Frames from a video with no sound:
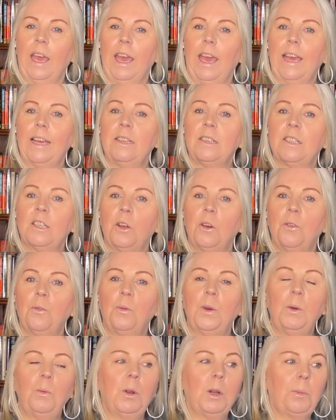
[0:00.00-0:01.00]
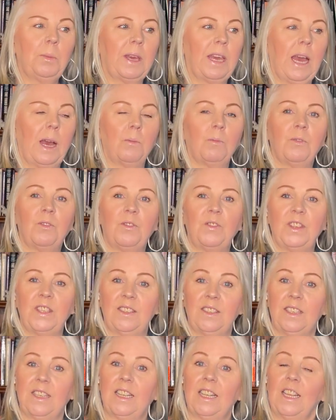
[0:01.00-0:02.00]
And so if we want to become
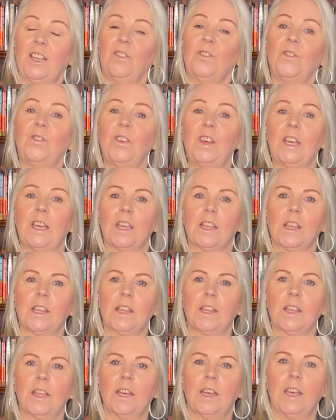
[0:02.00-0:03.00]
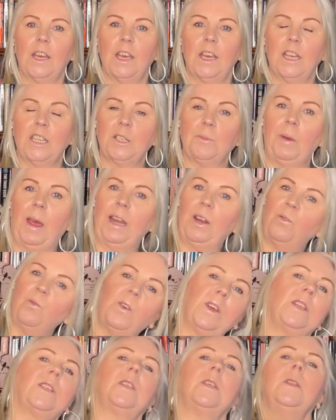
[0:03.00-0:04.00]
physically fit, it's about
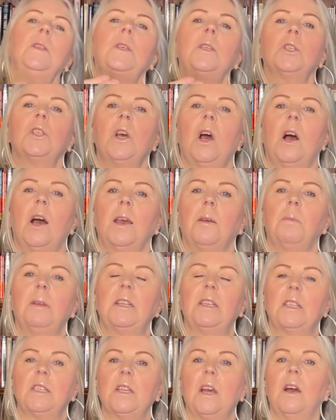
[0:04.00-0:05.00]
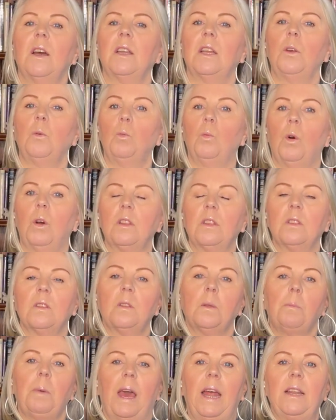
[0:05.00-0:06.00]
investing the time and deciding what
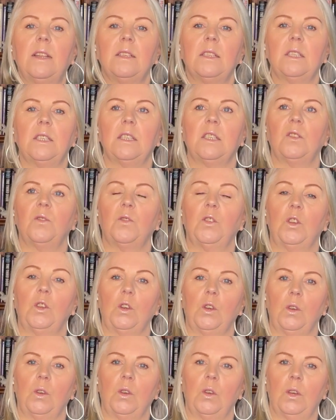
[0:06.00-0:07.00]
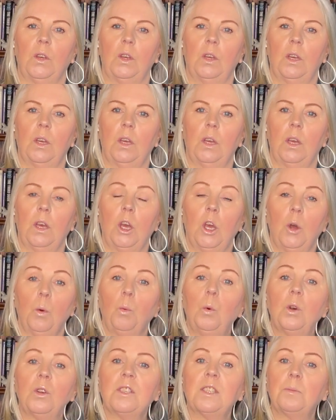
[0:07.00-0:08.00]
the balance is for you.
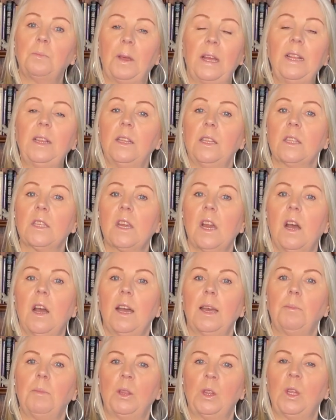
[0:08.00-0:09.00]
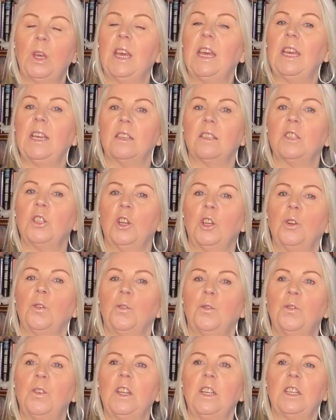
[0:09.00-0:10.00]
We'll spend the time on the external
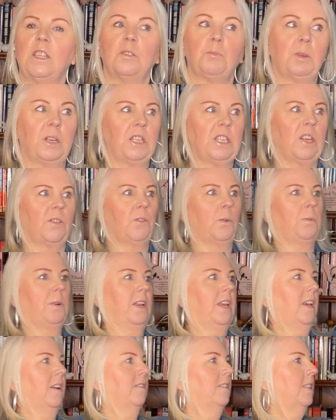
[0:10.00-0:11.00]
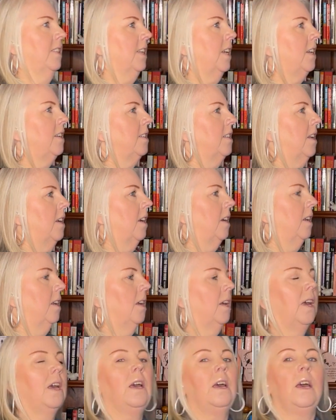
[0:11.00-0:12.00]
fitness because everybody else sees it.
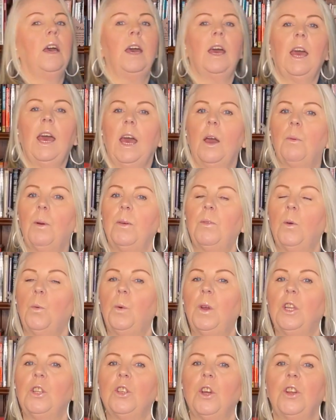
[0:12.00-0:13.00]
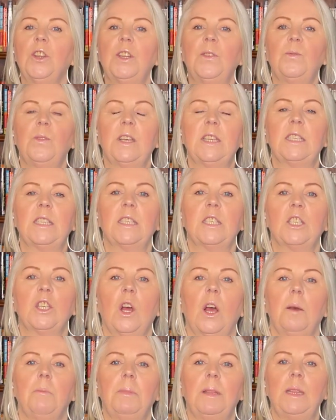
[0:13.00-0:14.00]
However, we don't invest the
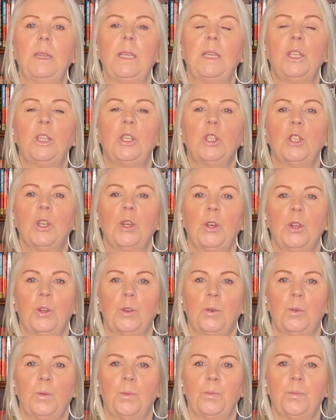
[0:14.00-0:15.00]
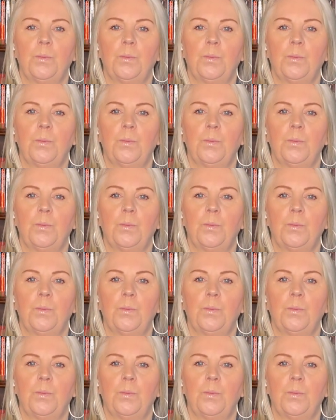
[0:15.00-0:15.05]
time in the internal.